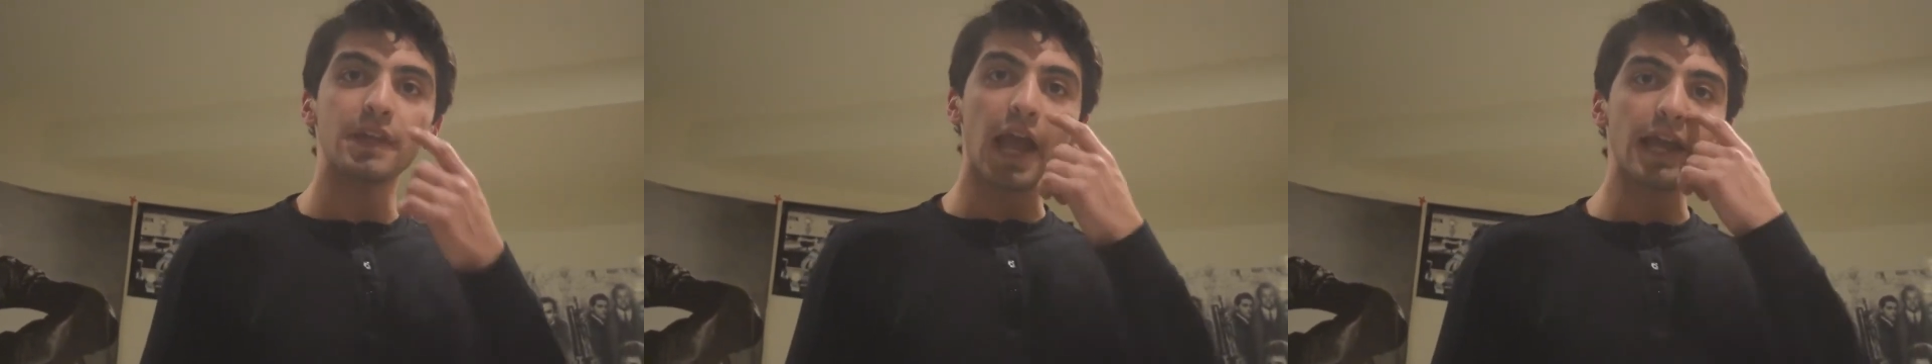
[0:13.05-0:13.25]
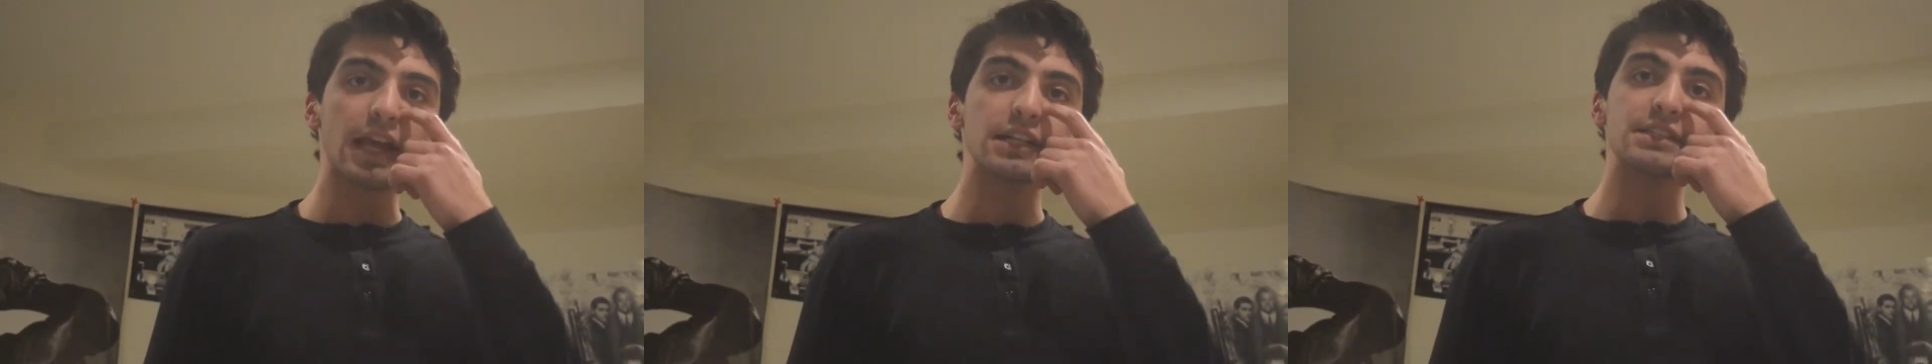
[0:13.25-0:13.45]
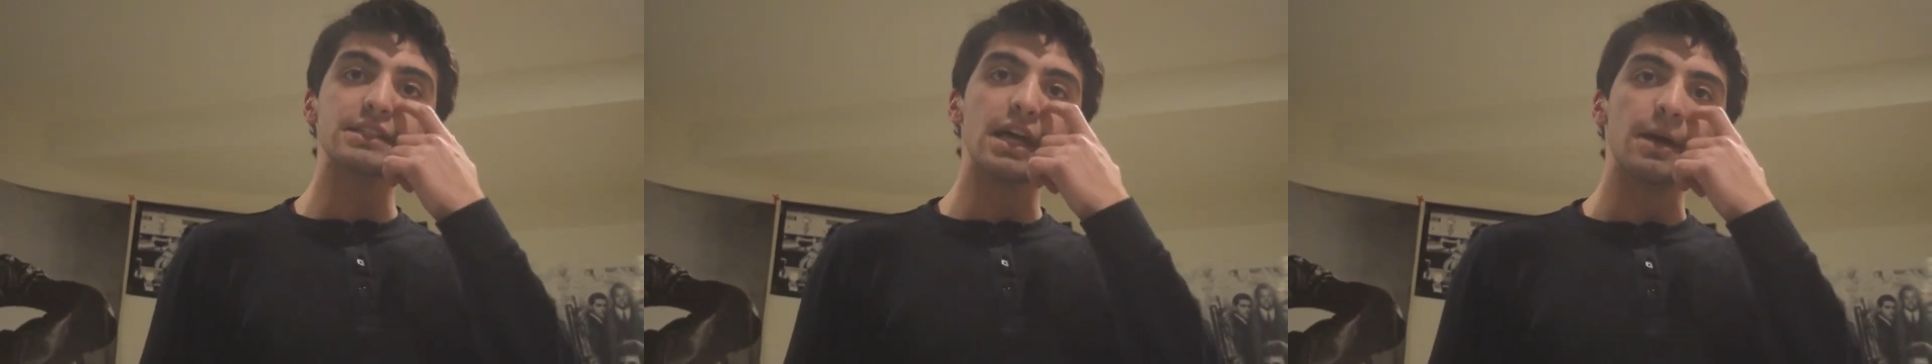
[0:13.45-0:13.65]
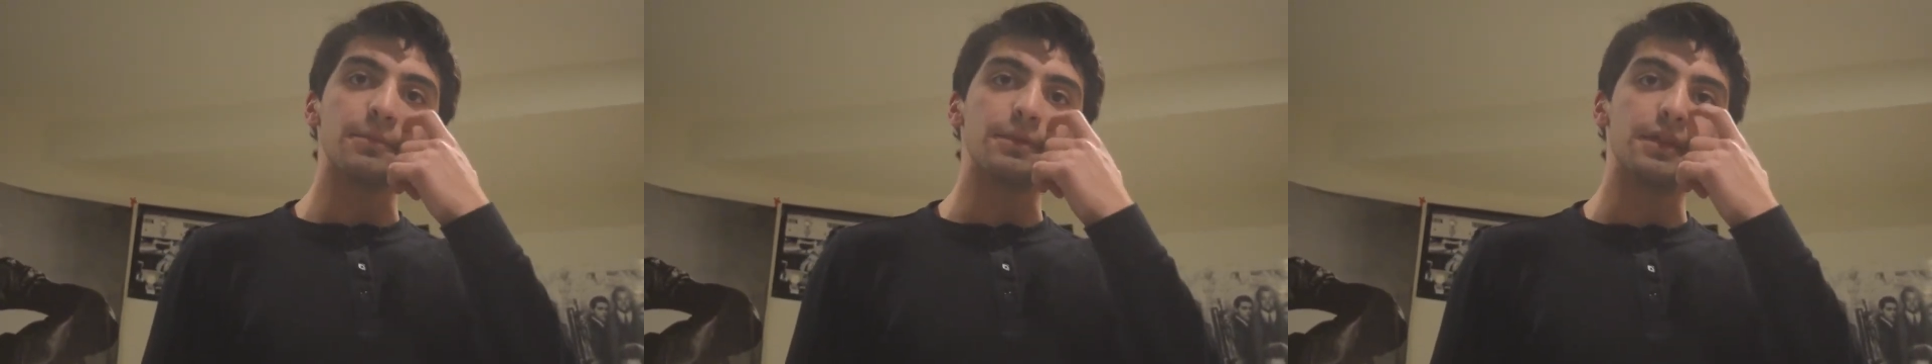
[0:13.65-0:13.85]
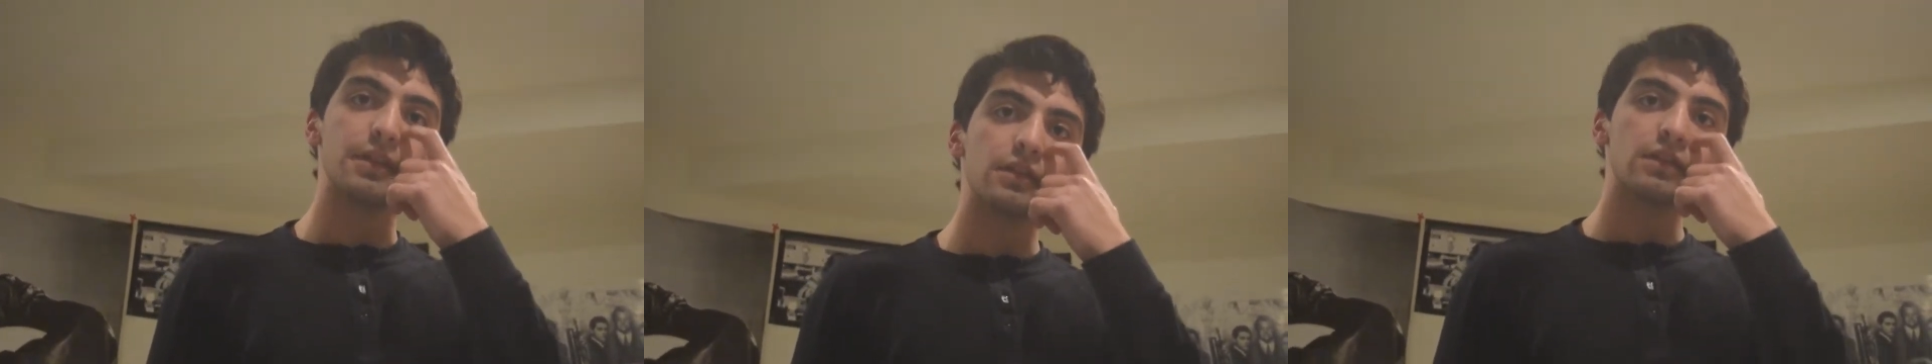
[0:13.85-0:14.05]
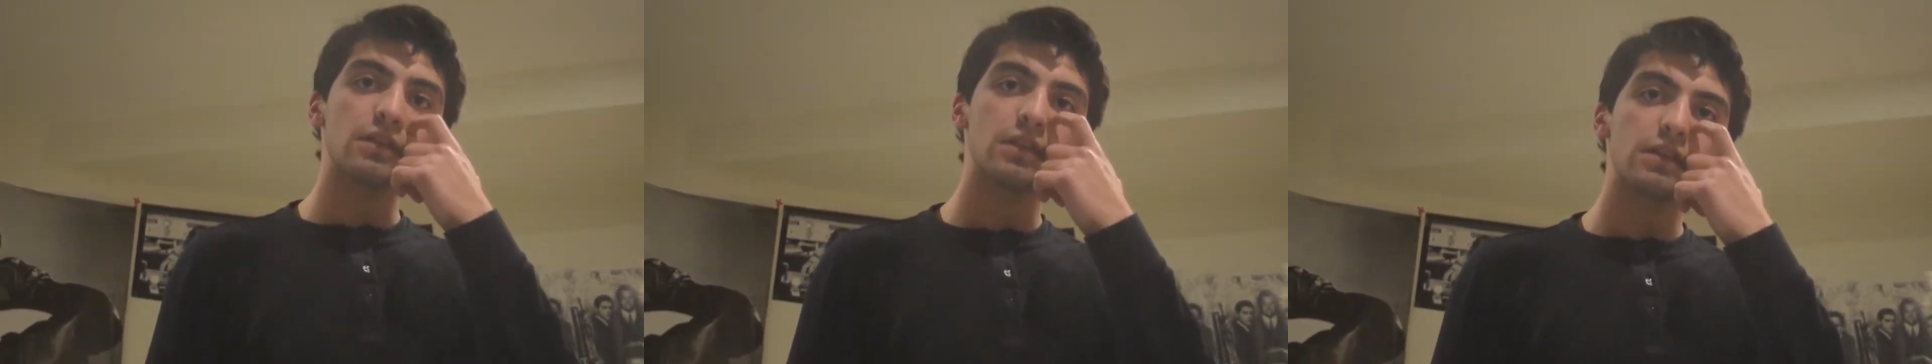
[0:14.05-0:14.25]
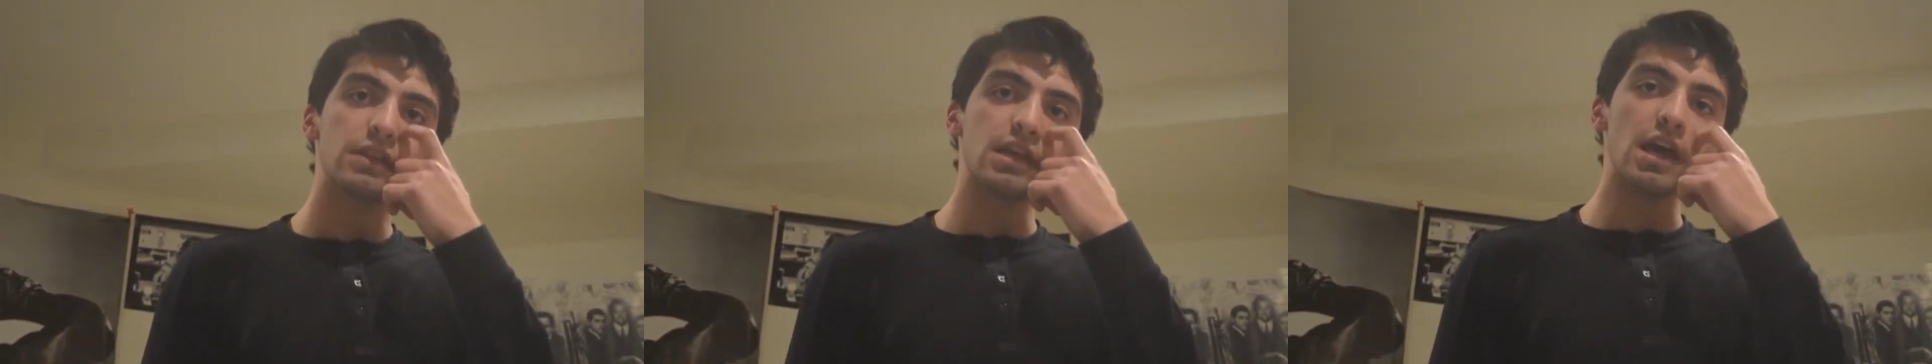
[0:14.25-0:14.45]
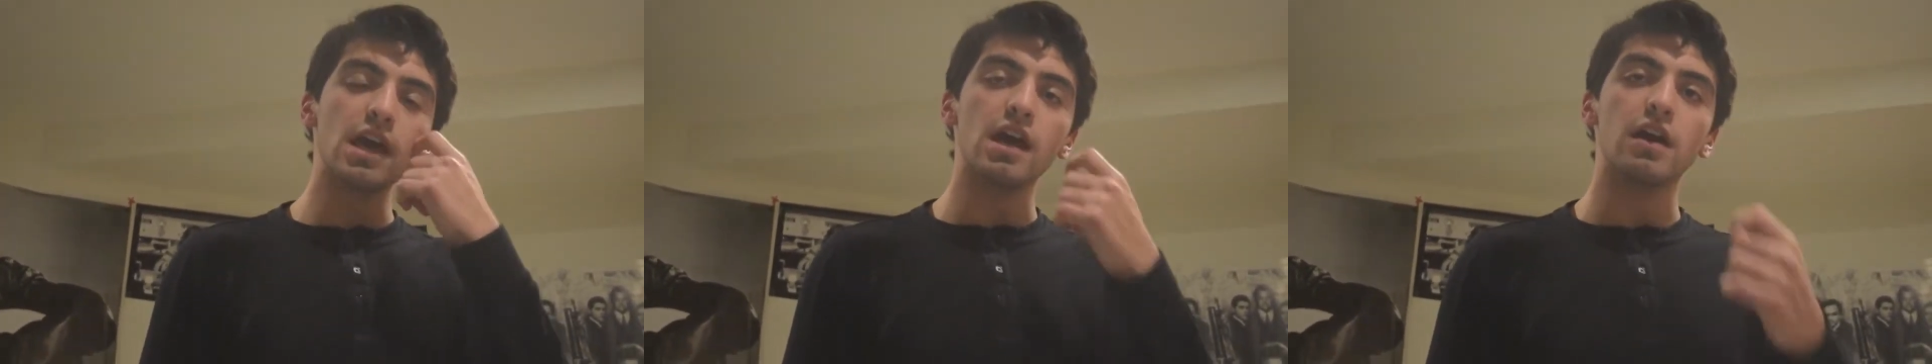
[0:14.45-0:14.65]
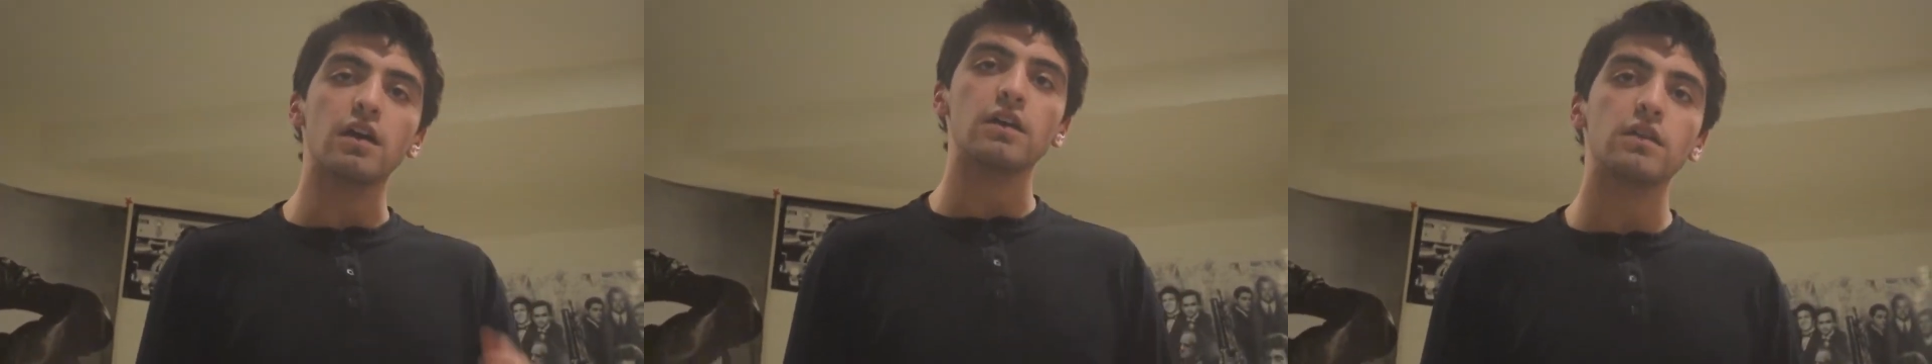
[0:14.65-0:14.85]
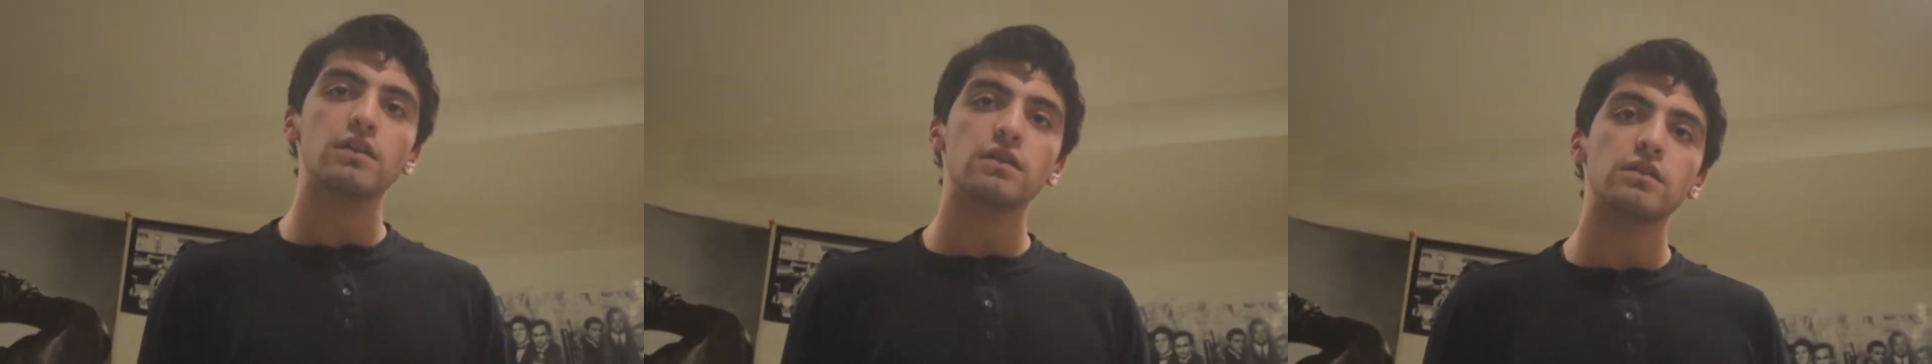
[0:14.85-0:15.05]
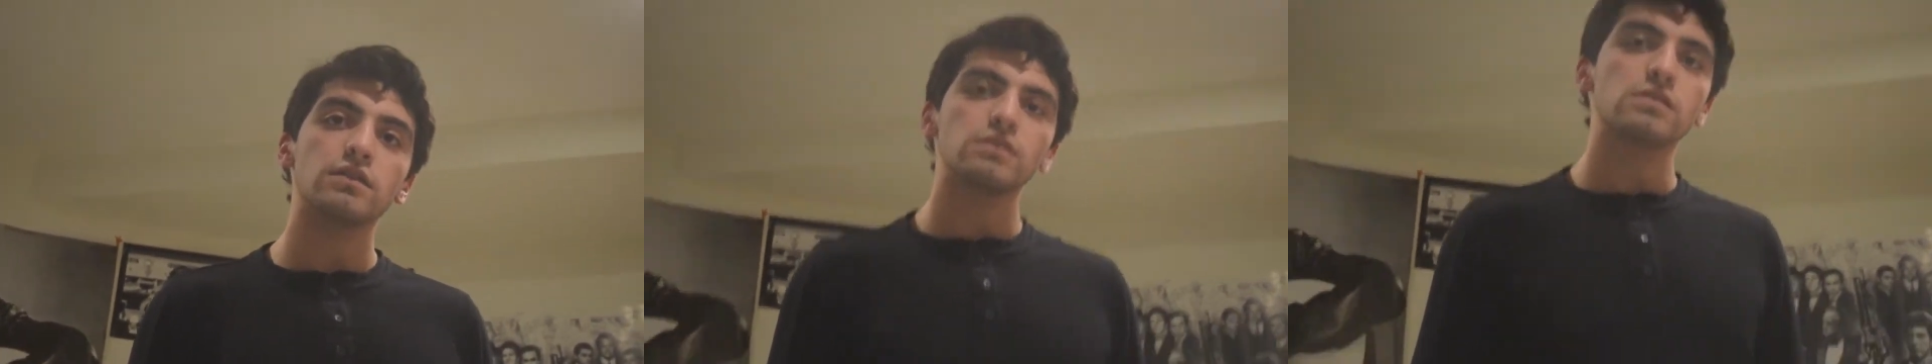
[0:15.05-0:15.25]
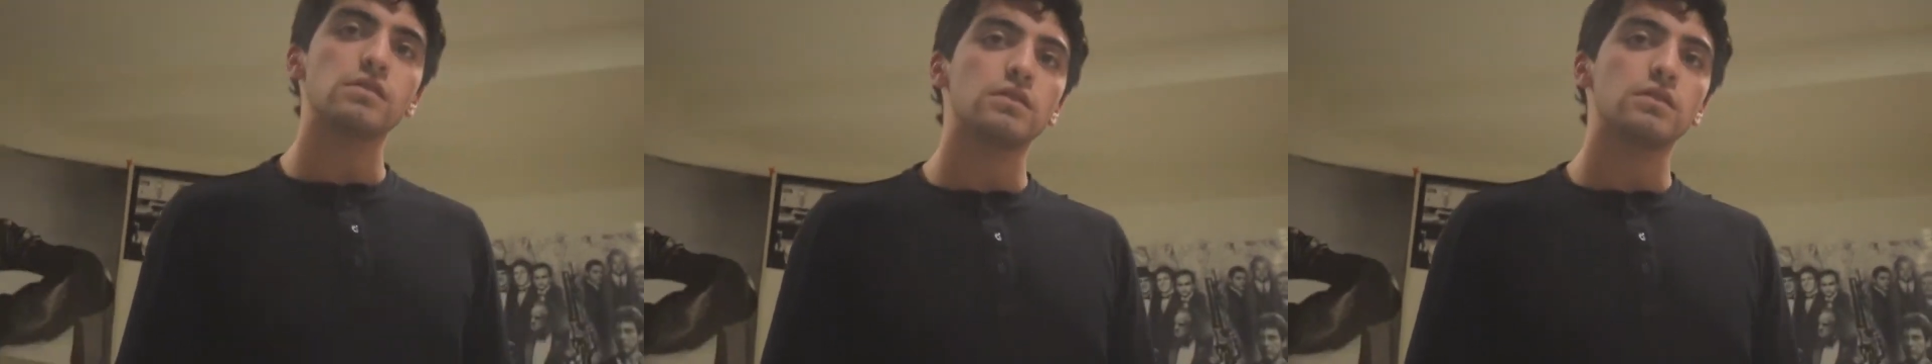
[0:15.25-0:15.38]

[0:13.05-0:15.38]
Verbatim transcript: I got snubbed. You got stubbed. Yeah. And you're not